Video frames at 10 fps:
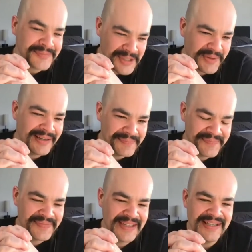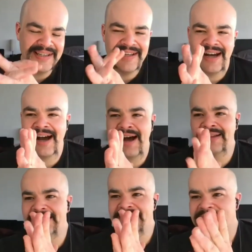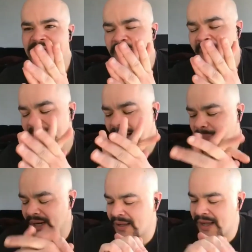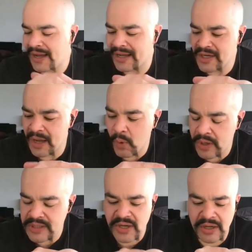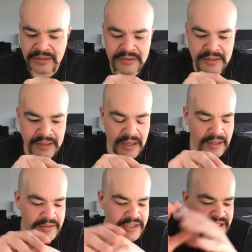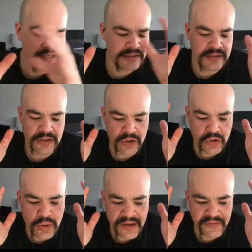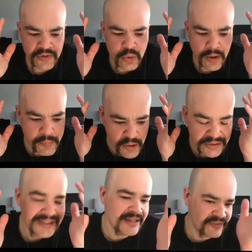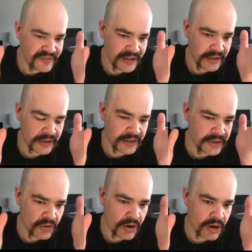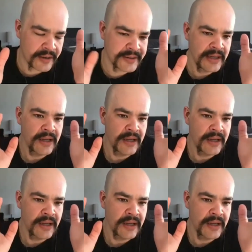Right. Let's start wrapping up. But I want to talk just you are prolific in your art.